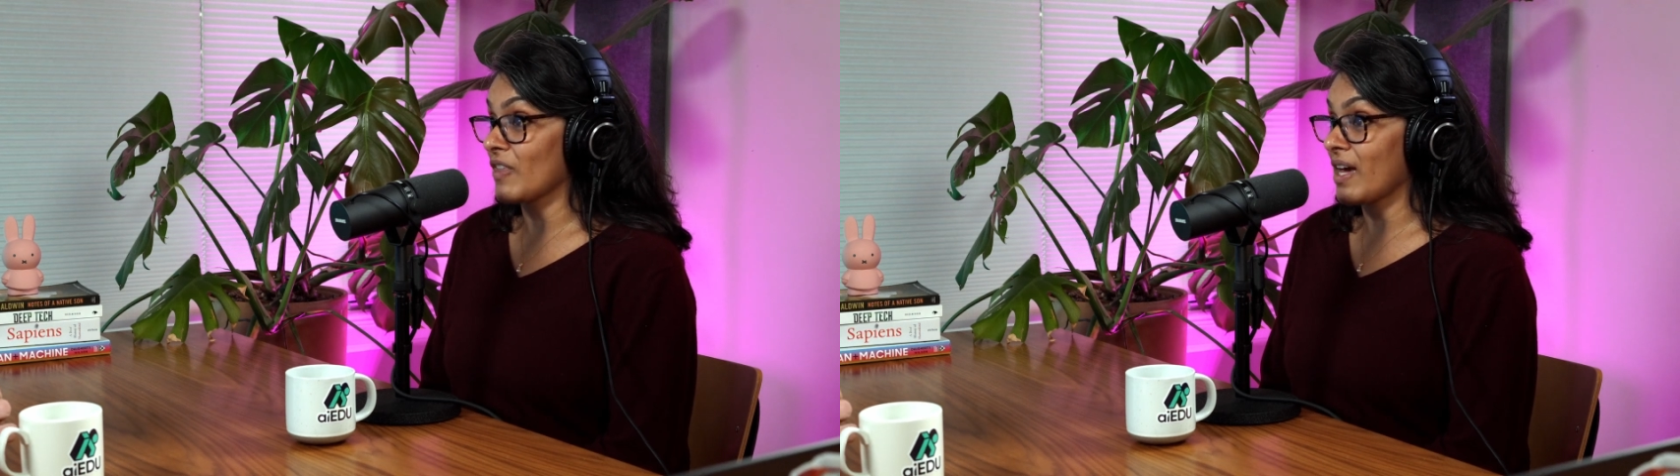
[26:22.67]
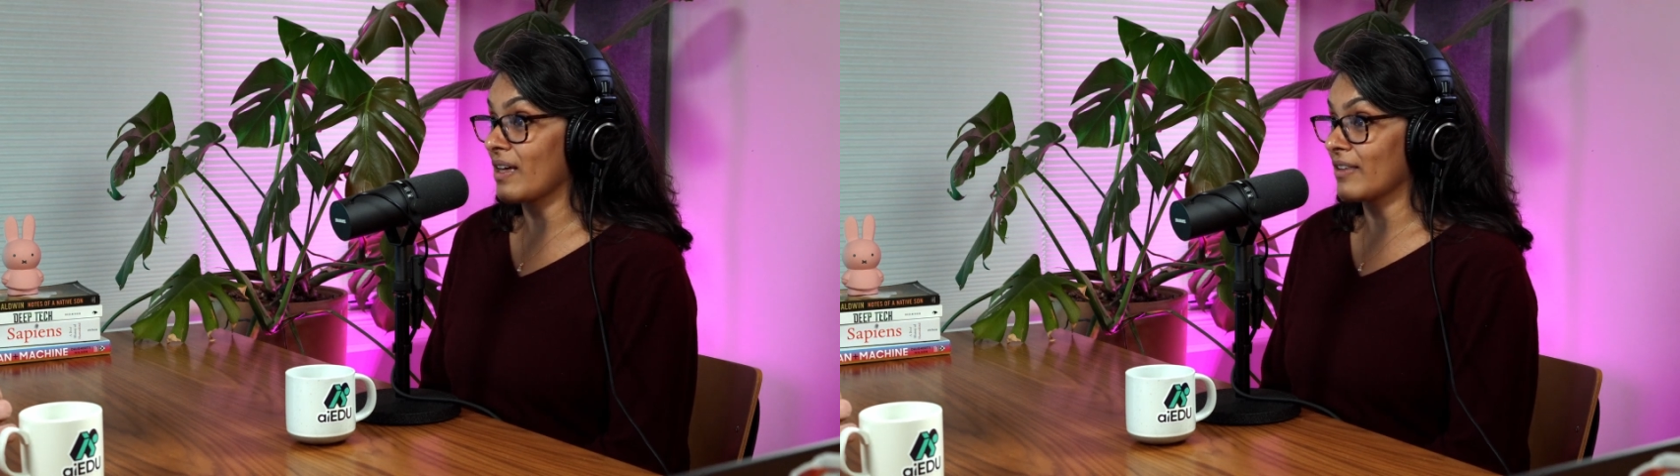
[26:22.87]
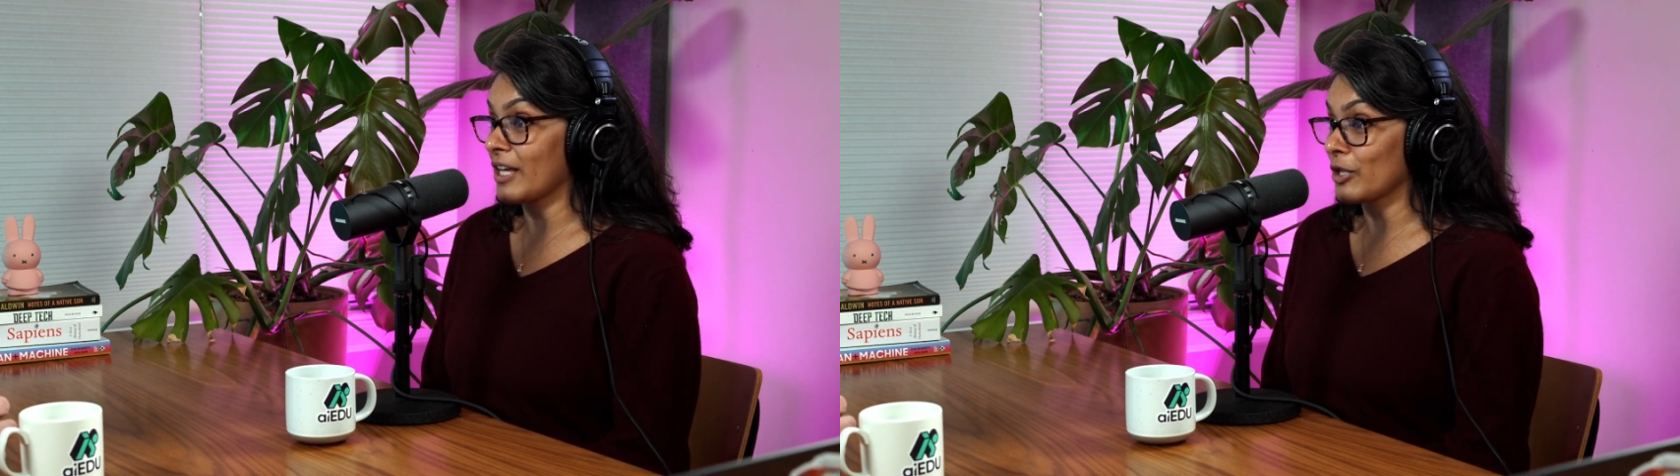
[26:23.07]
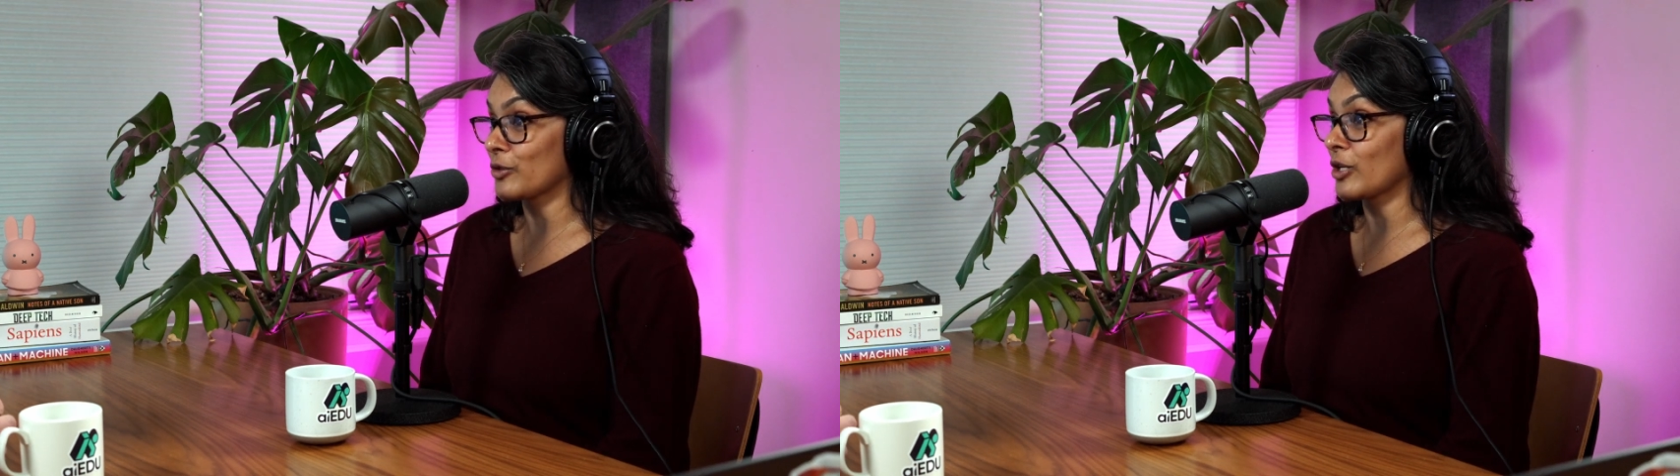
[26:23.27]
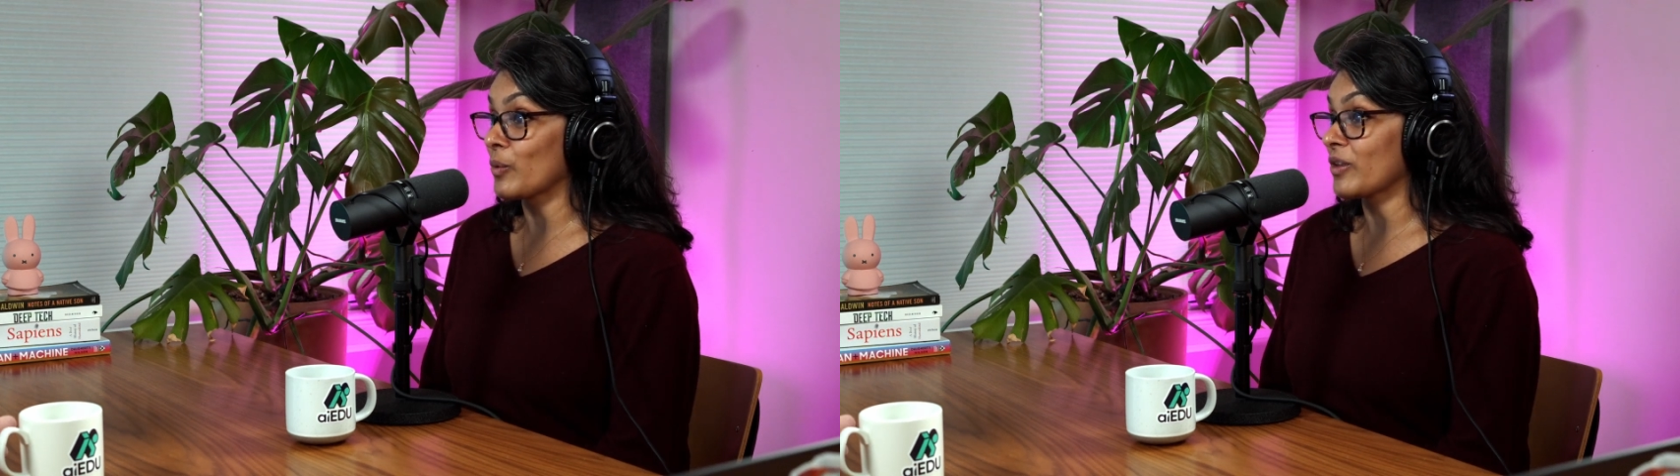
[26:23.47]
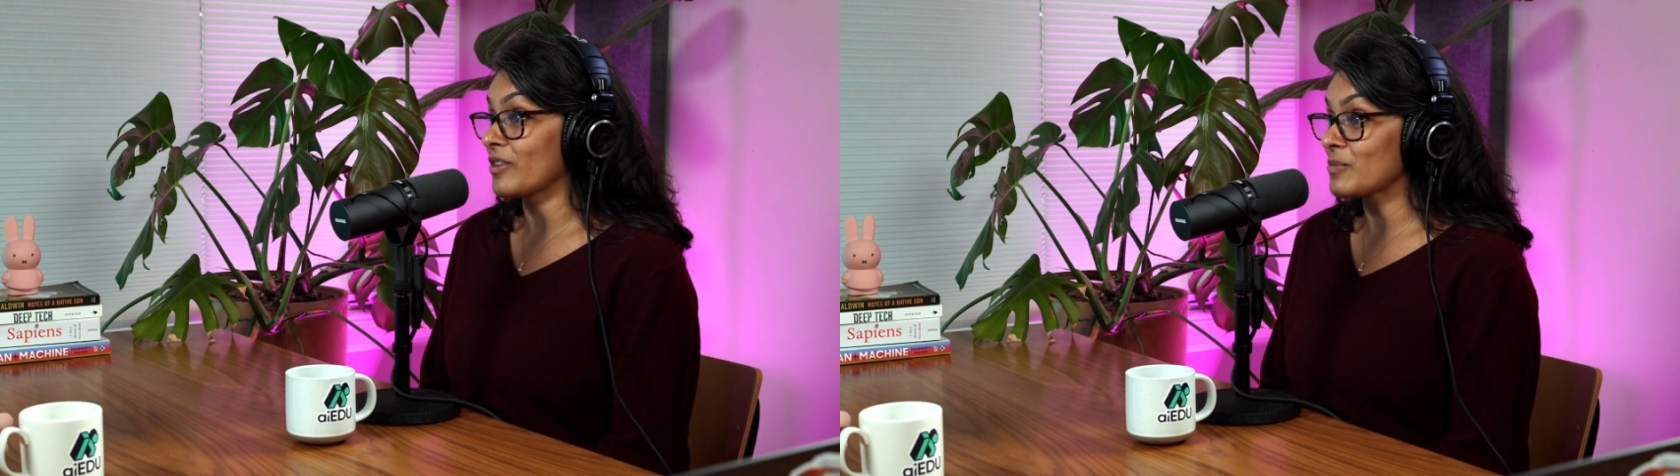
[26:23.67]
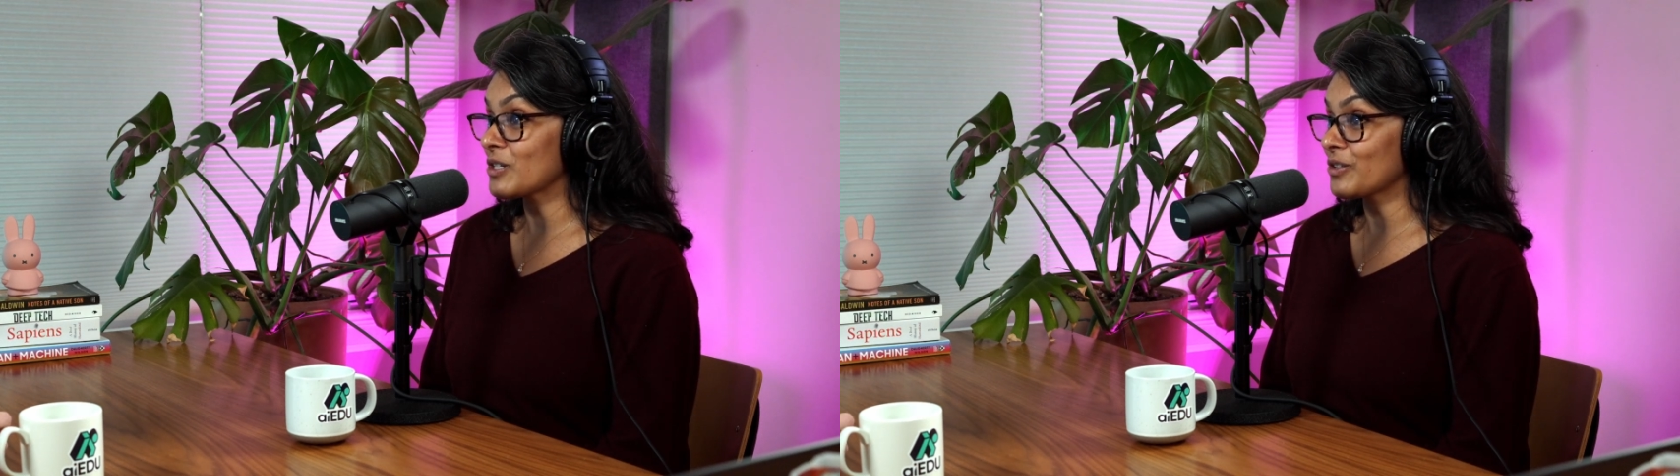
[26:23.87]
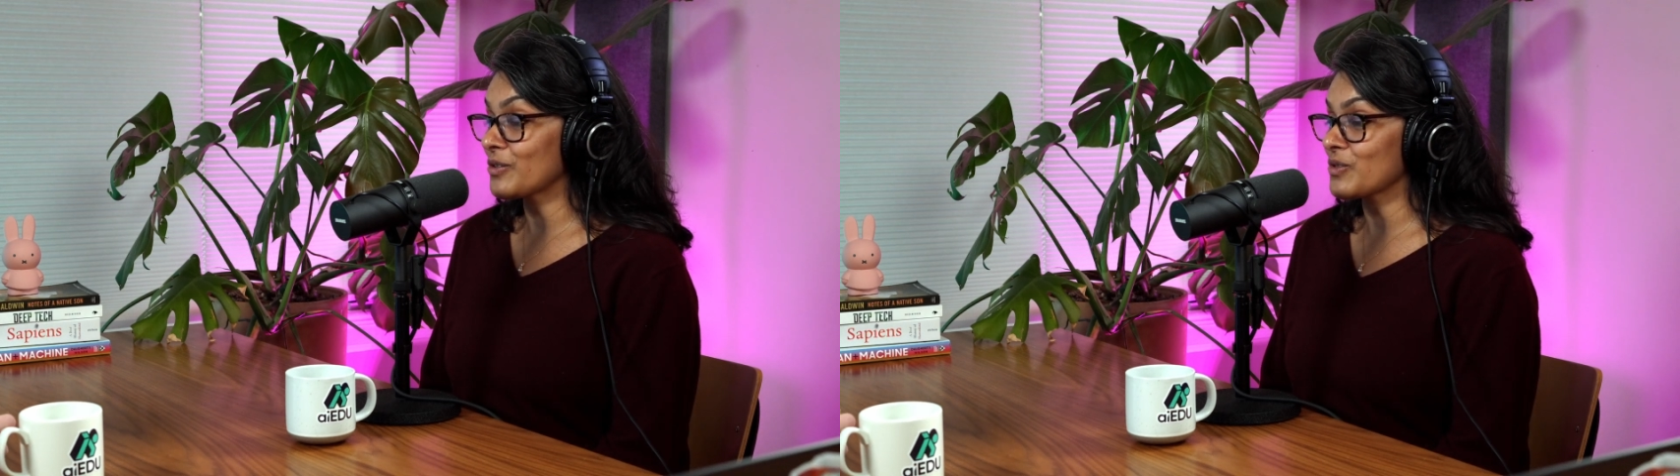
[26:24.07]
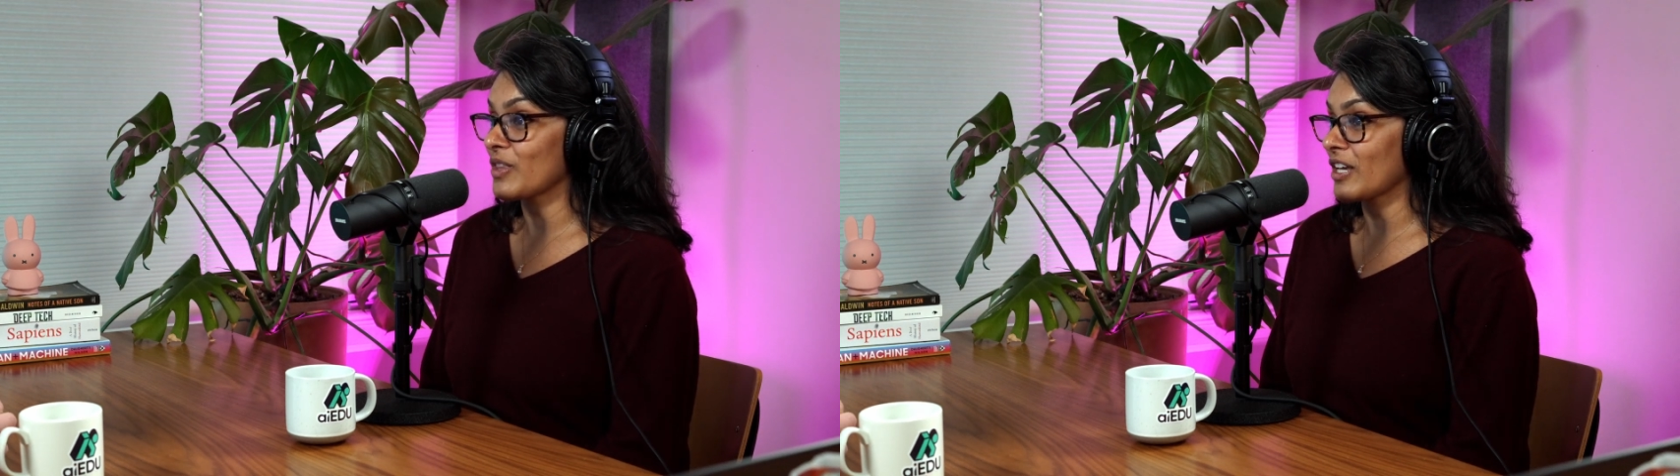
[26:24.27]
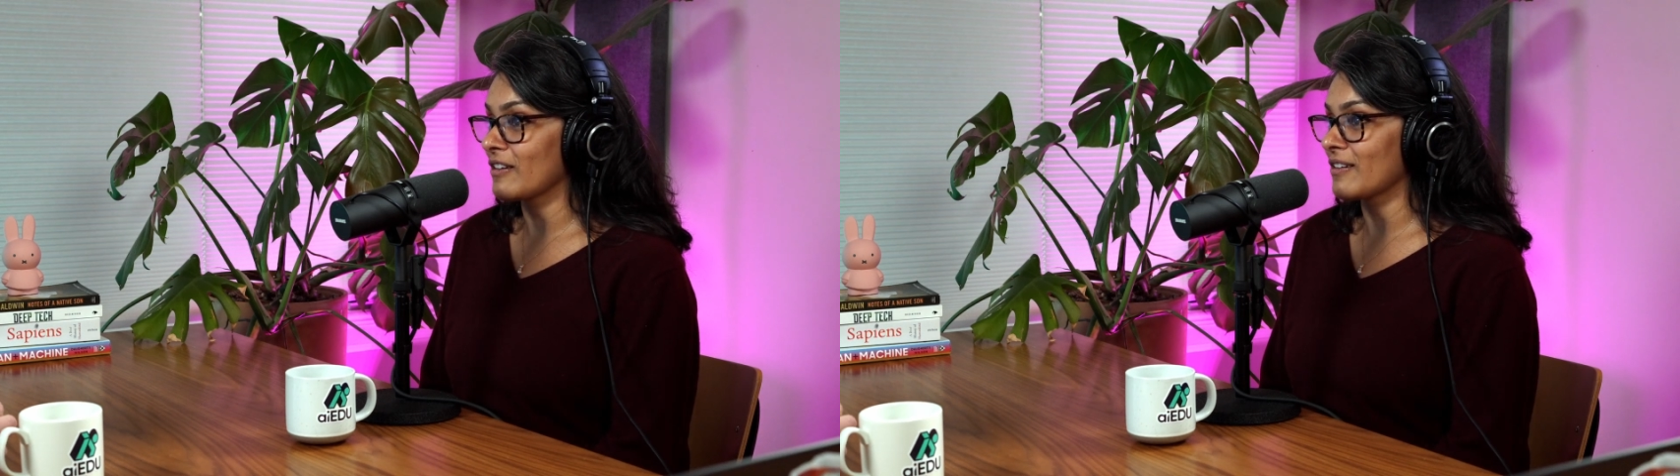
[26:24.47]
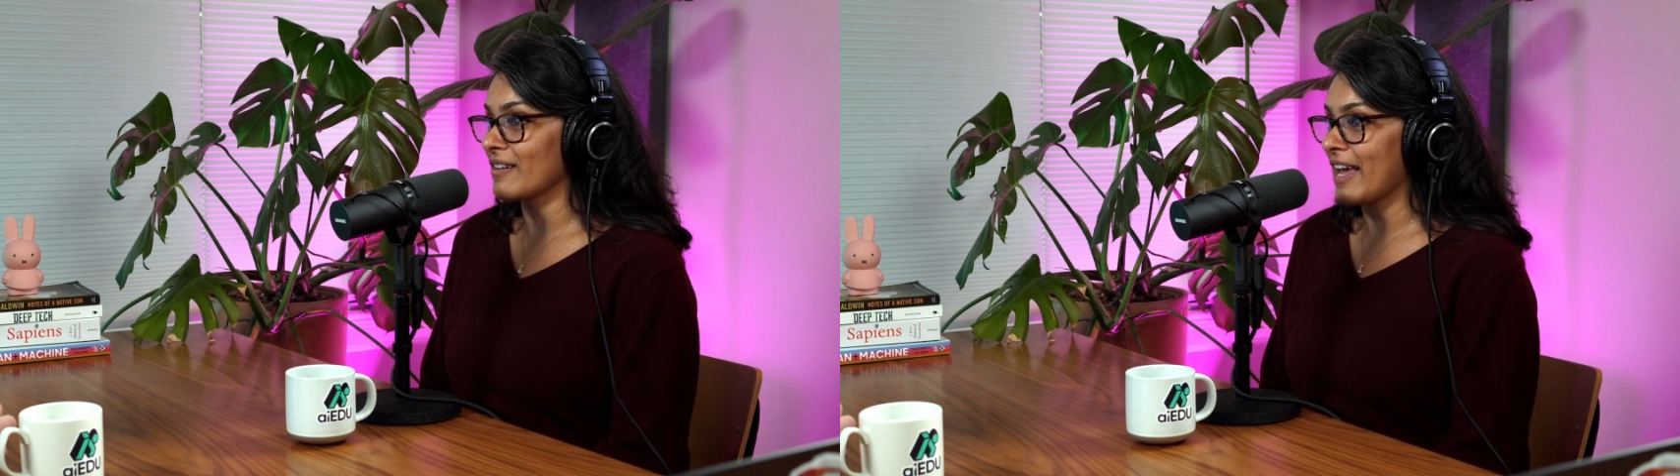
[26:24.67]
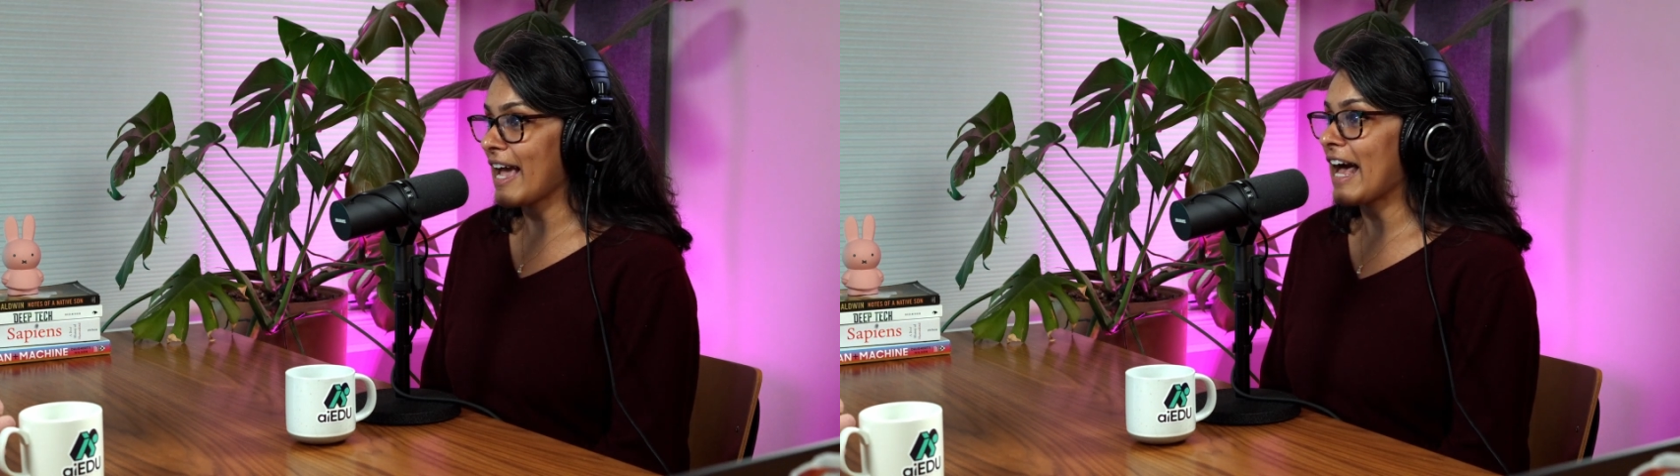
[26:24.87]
that like learning within the materials so they can